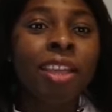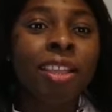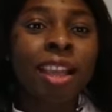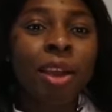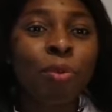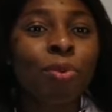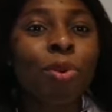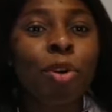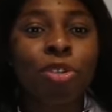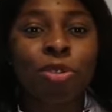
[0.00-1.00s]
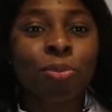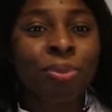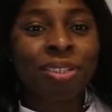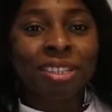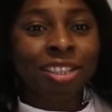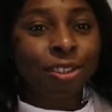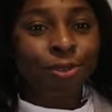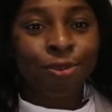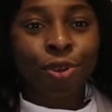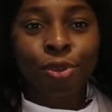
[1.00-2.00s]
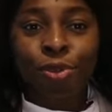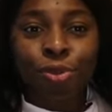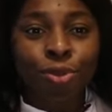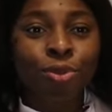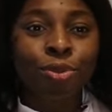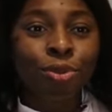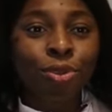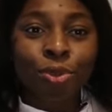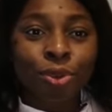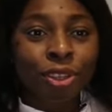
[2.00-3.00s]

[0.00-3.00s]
There will also be need for you to,